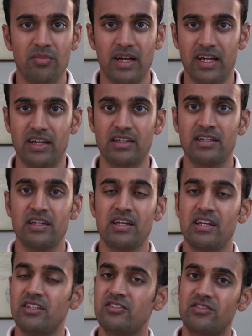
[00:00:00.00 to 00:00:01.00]
bad.
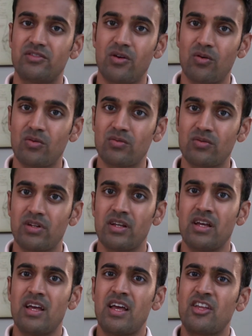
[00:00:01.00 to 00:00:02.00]
Just don't
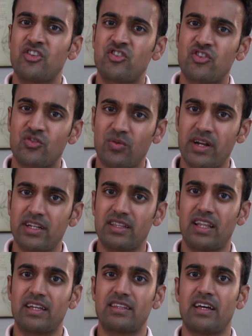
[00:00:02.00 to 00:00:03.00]
strain
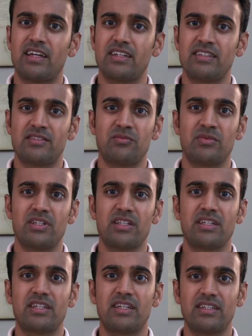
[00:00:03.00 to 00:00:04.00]
like that. It
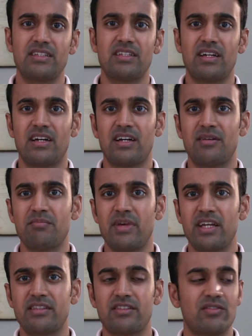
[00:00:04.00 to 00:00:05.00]
really can
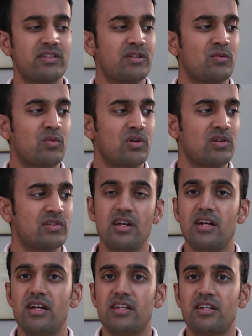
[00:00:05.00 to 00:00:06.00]
make the hernia worse.
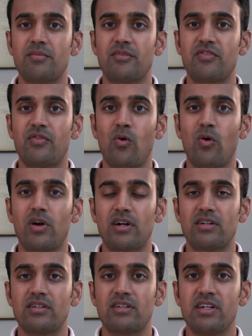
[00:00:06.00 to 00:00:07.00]
Number 4,
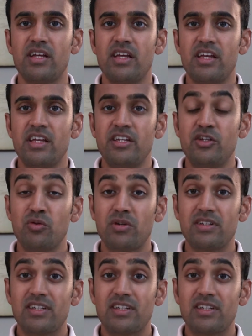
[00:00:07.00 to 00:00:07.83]
you can